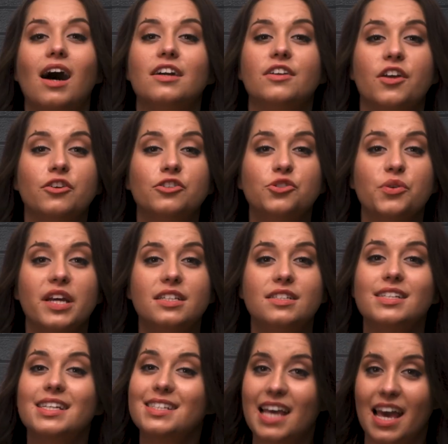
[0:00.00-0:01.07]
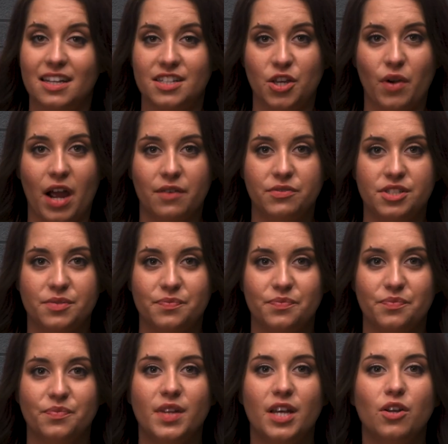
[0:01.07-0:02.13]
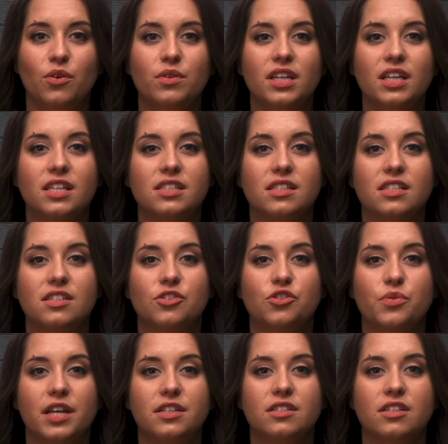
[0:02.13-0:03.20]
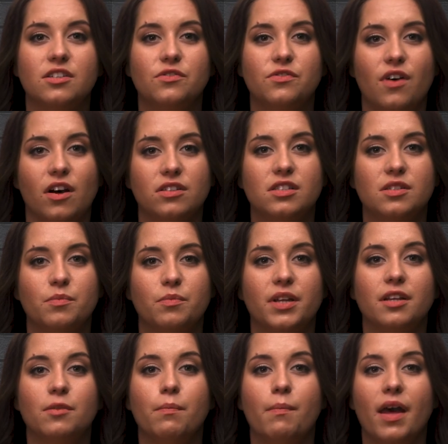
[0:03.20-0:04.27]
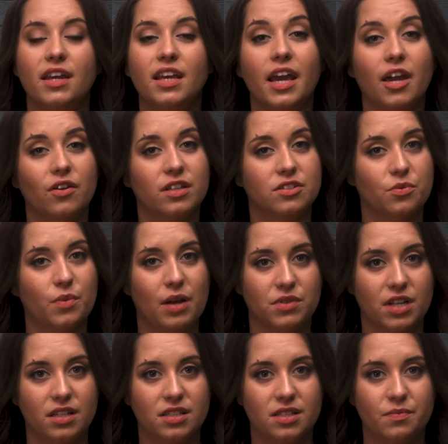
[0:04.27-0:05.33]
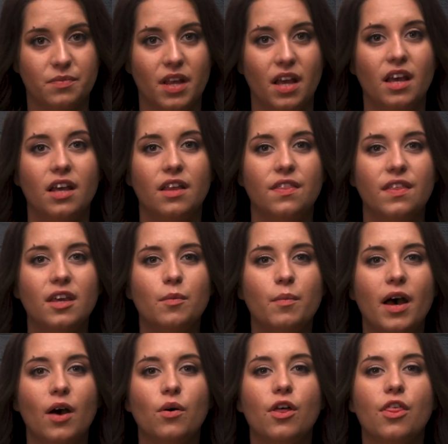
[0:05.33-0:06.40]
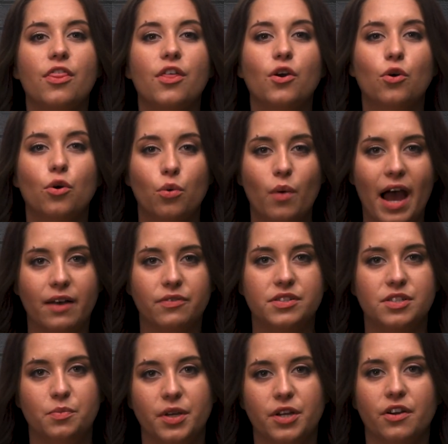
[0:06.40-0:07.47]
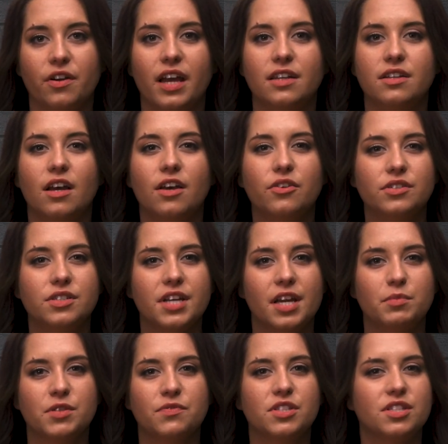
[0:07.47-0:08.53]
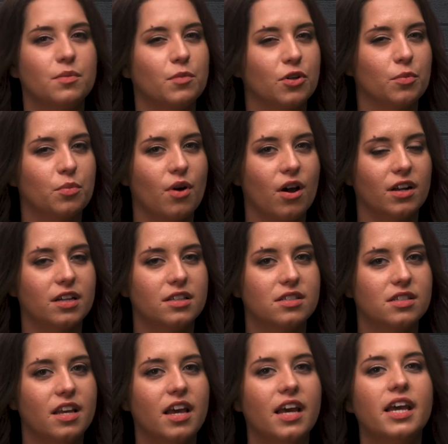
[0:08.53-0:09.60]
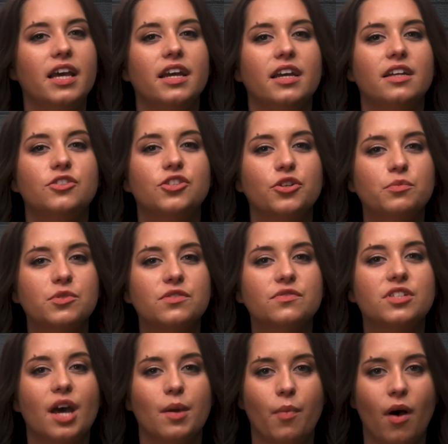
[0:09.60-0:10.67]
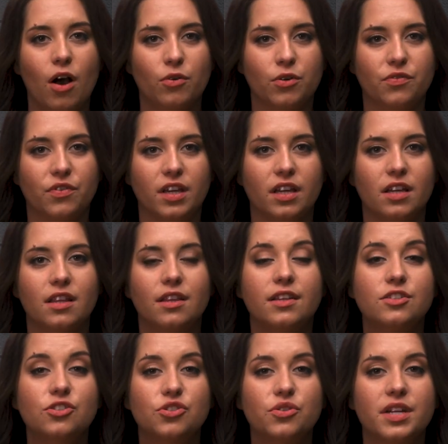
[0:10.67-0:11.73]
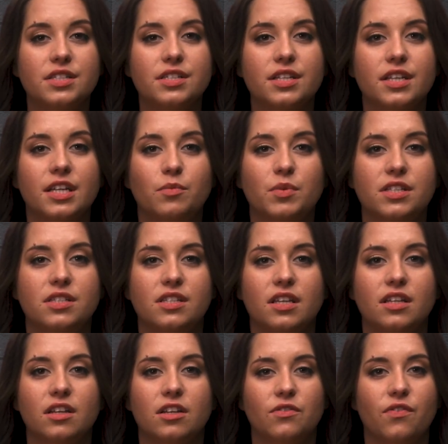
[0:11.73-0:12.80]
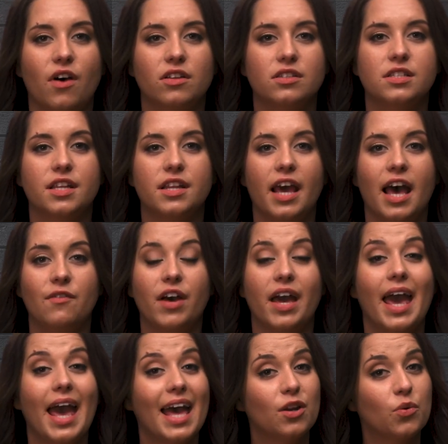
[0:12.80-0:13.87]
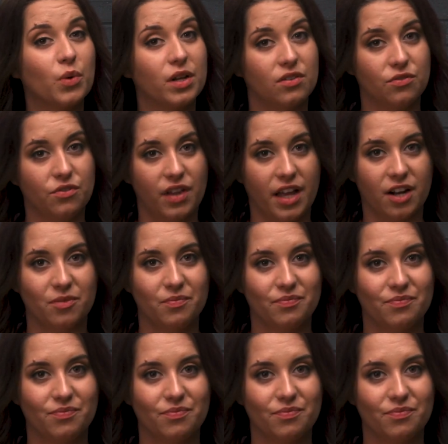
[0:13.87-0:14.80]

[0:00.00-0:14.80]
Another trend is handicraft. Not only is this a trend in France, but in many areas around us. Think about the craft beer and other types of similar products. In terms of typography, this trend can be seen in fonts that have a handwritten flair.